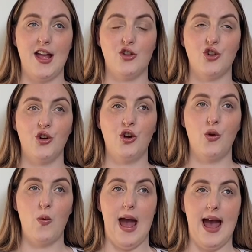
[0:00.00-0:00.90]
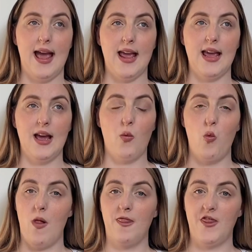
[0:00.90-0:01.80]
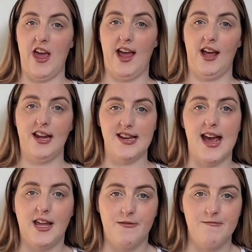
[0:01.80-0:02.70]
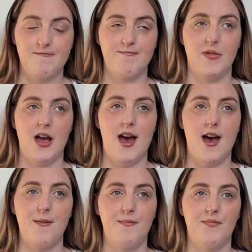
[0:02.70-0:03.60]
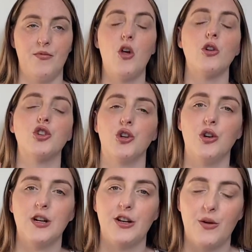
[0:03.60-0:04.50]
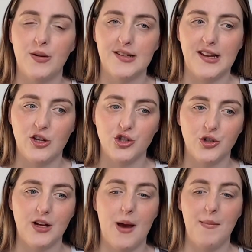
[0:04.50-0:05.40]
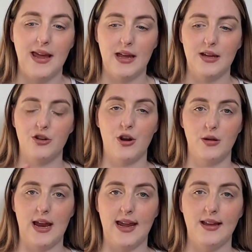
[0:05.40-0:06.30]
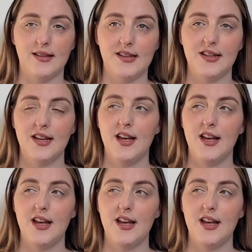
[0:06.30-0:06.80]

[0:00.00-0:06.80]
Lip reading: chuck away one thing a day. Not chuck, I don't want to say chuck, I mean donate,